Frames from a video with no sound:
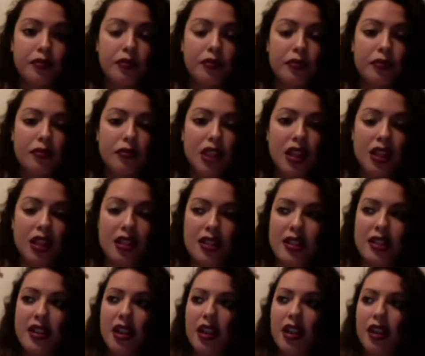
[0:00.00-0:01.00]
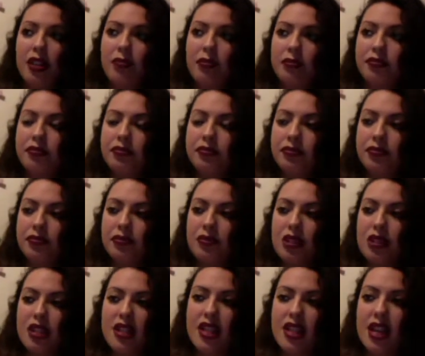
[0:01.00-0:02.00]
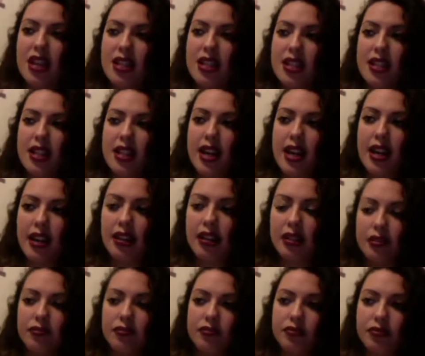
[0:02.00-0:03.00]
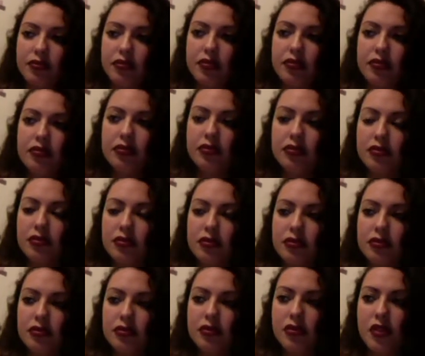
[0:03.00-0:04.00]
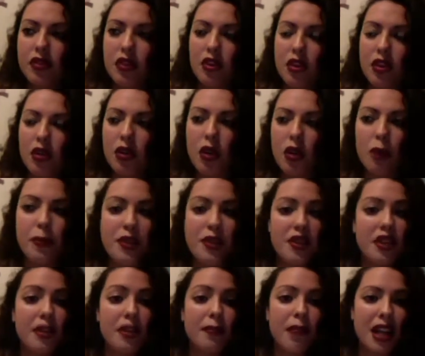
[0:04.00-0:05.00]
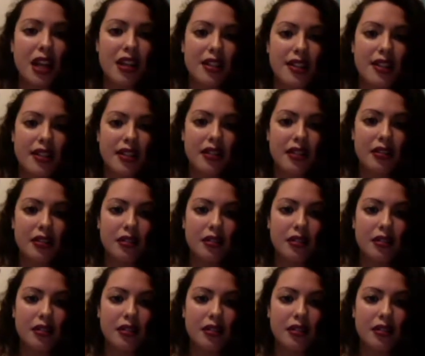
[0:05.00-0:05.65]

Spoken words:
Because it says that, hope is good medicine.